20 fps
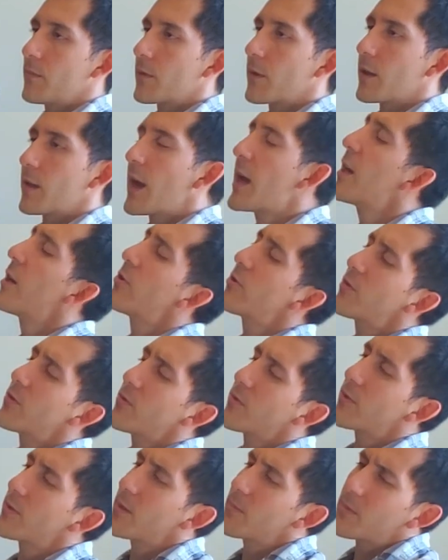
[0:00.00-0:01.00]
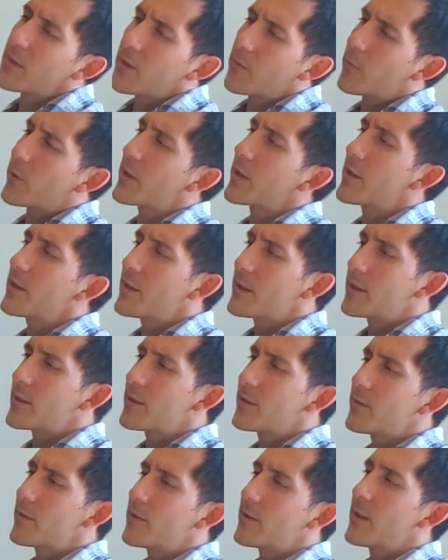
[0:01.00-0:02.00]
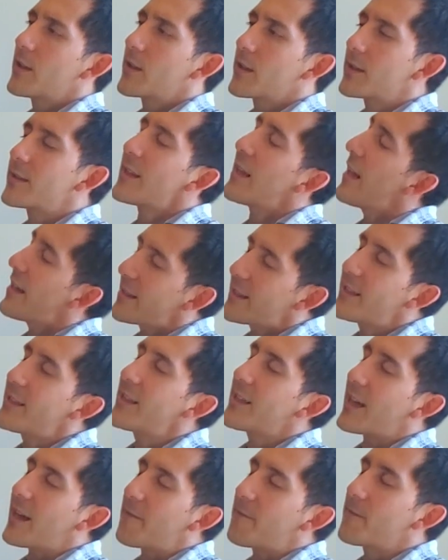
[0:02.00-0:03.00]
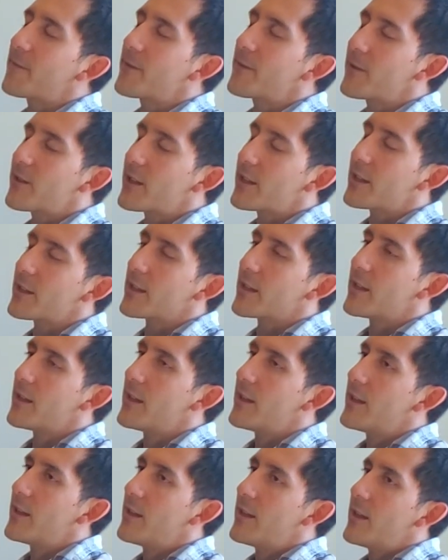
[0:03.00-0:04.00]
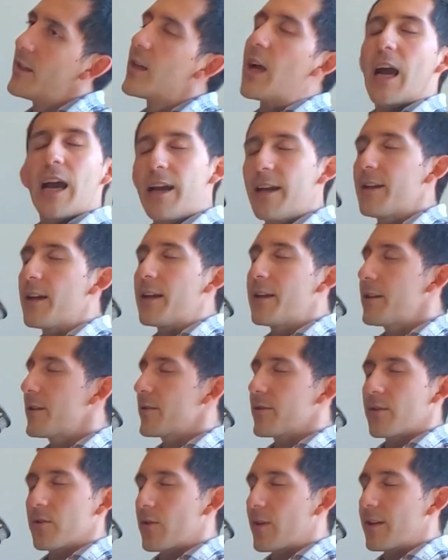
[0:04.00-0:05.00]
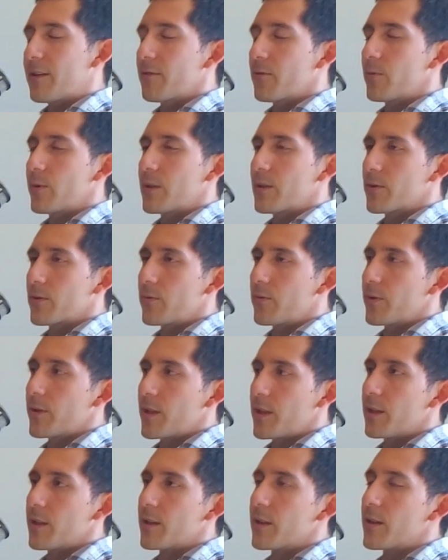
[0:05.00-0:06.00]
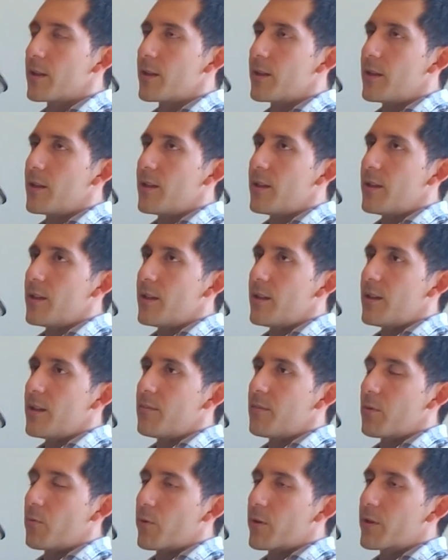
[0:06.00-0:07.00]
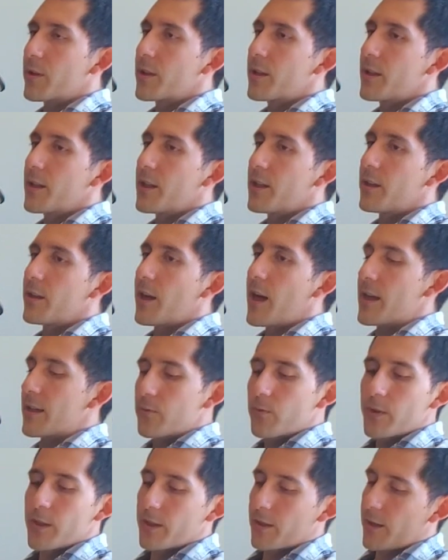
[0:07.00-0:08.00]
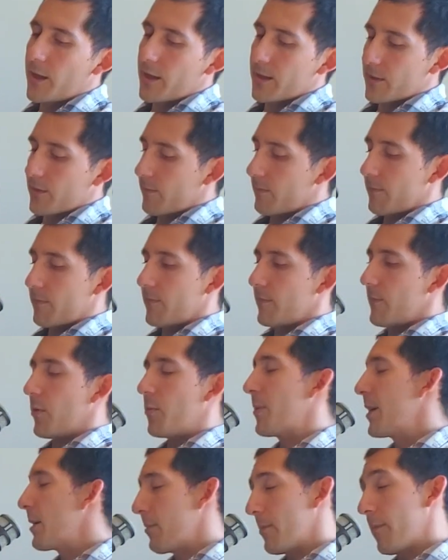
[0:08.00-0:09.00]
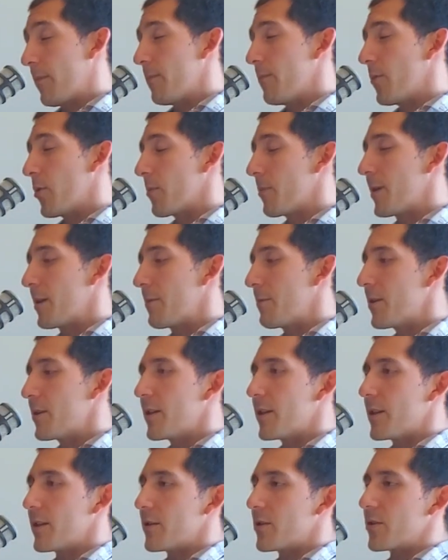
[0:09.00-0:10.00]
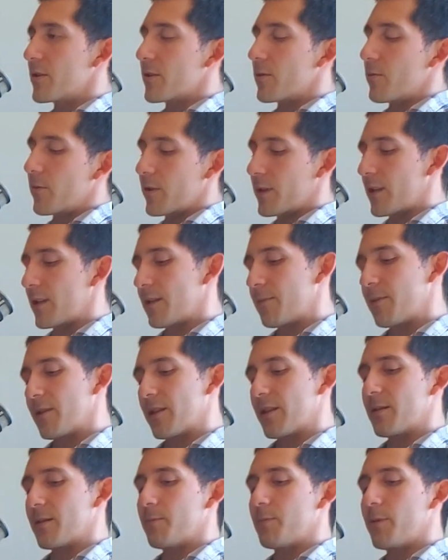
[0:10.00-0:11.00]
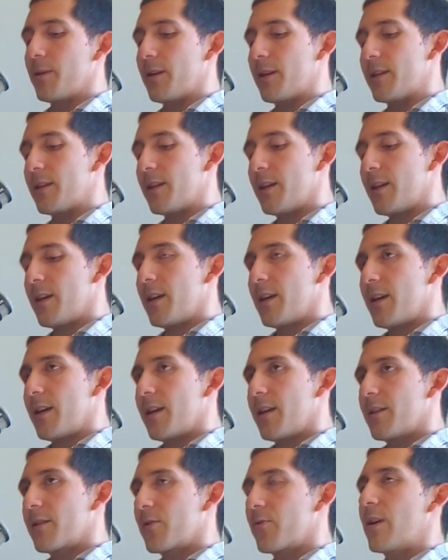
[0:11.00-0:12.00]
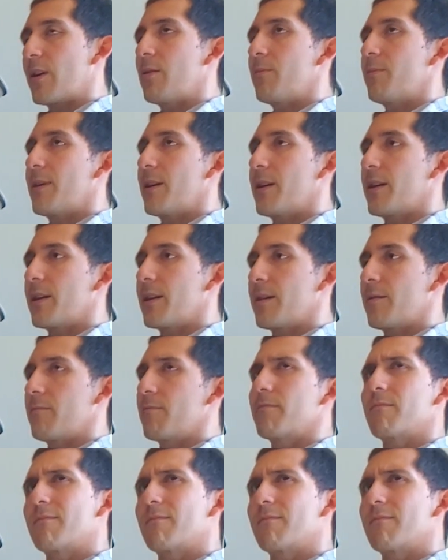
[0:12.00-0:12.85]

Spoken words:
Okay. And also, same thing, working there too? Because I feel like so I never went to school here, but working here, I swear, or maybe it's just the work experience, but throughout my